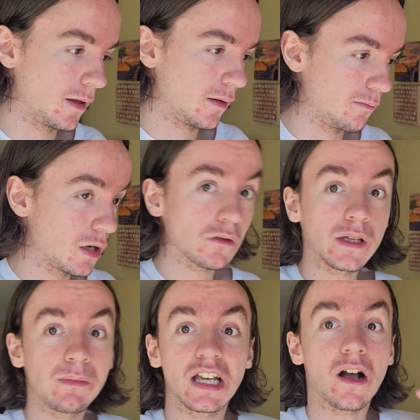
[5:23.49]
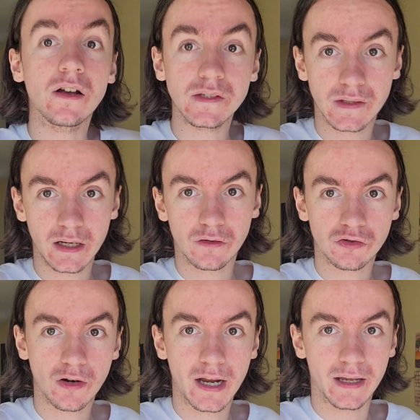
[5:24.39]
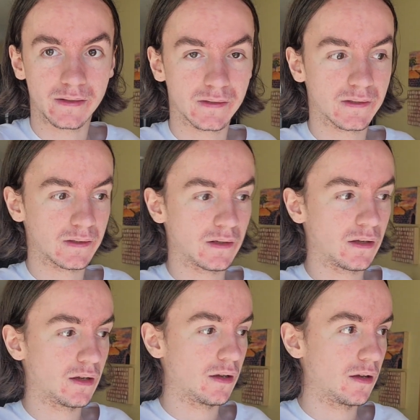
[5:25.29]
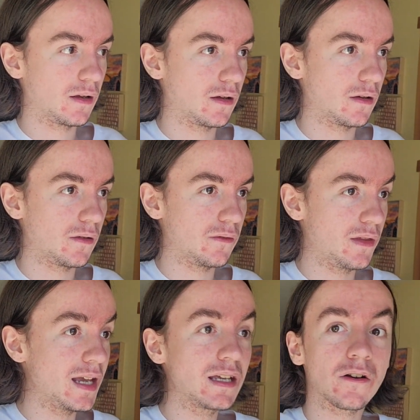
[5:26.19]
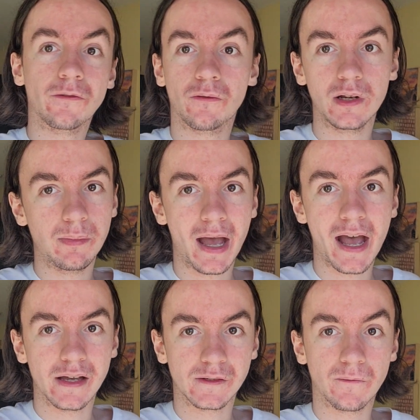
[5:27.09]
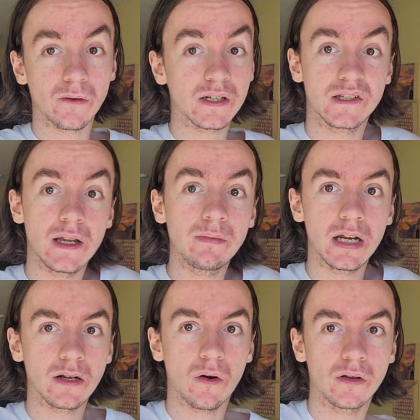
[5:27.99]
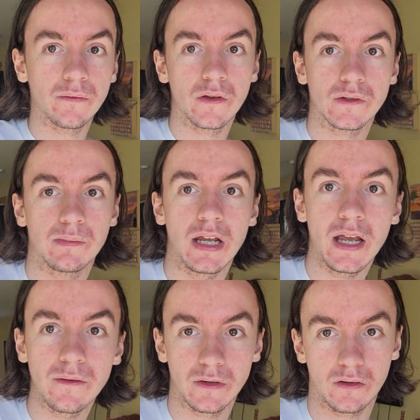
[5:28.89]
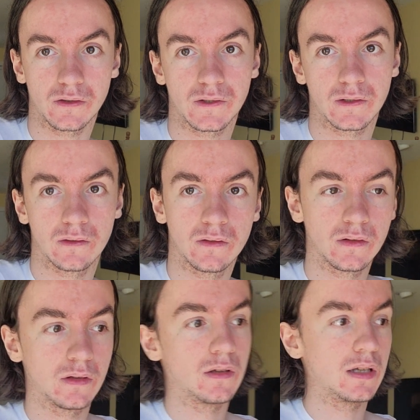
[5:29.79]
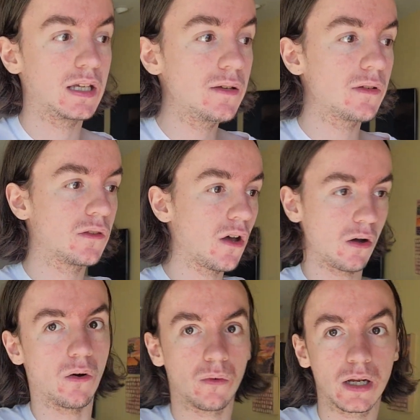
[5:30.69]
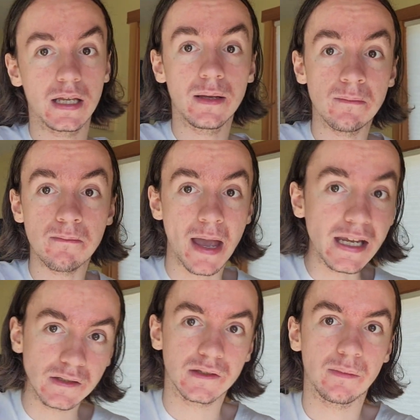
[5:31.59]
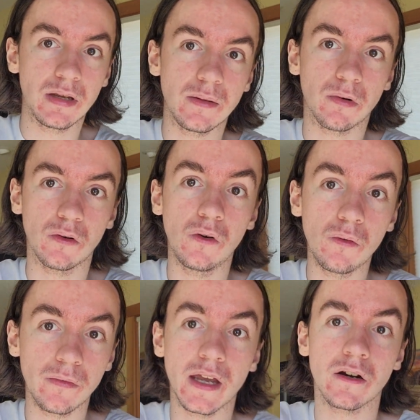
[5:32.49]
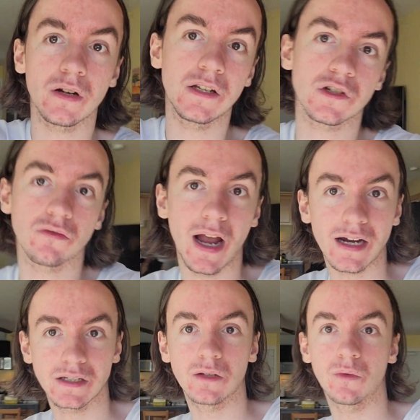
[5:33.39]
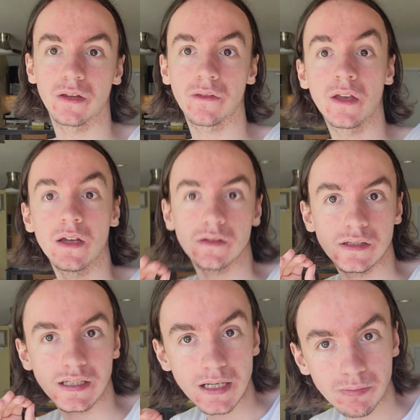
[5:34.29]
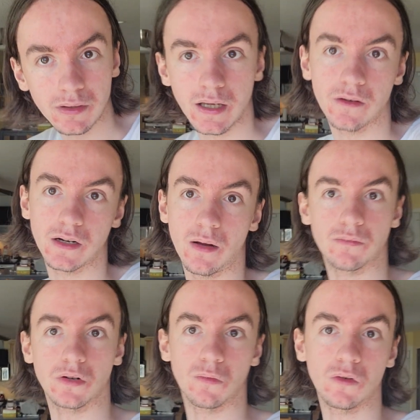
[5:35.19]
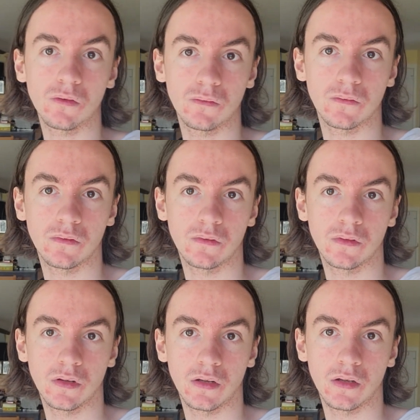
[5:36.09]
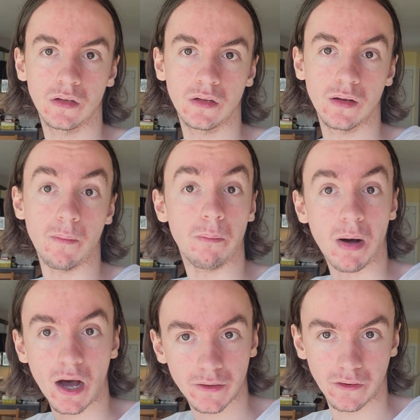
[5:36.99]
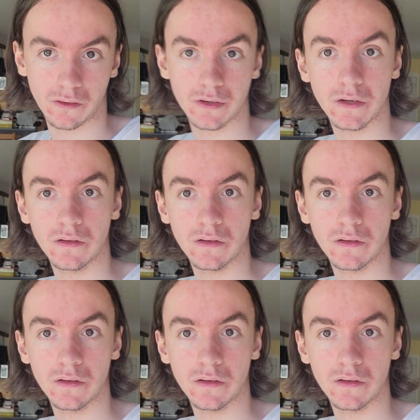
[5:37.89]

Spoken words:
merely because they are trans, they get a free pass for exhibiting all of those behaviors, even though it makes the people whom they are interacting with deeply uncomfortable, bothered,